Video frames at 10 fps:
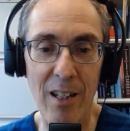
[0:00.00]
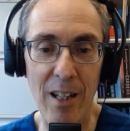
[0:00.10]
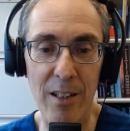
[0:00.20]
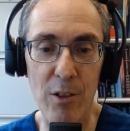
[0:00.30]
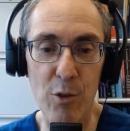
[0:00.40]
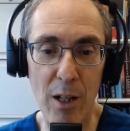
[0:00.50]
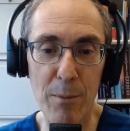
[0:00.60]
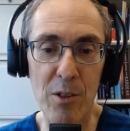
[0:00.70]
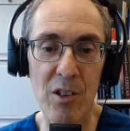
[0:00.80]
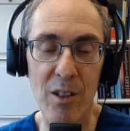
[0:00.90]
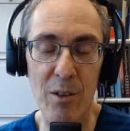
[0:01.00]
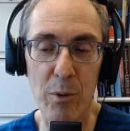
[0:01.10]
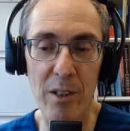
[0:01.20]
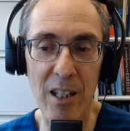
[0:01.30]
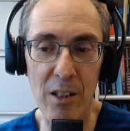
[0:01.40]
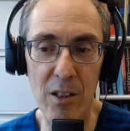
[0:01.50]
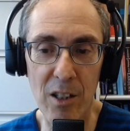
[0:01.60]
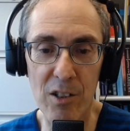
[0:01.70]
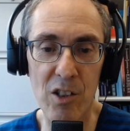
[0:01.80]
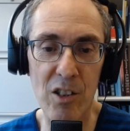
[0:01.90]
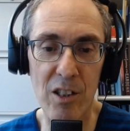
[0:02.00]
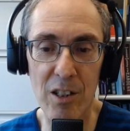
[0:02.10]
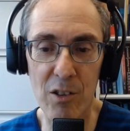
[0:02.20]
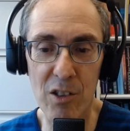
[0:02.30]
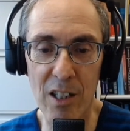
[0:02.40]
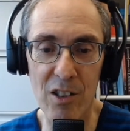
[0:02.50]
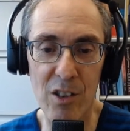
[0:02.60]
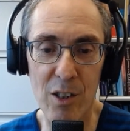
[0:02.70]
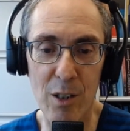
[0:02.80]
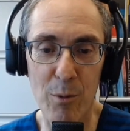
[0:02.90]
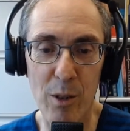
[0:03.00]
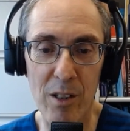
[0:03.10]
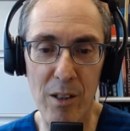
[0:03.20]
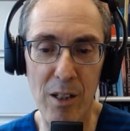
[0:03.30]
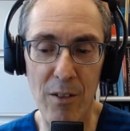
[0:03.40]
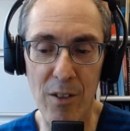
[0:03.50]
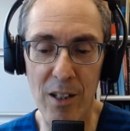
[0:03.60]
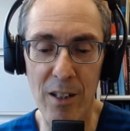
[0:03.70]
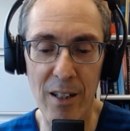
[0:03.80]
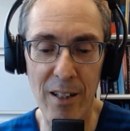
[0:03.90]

And the drops, when they touch the eustachian tube, will give a,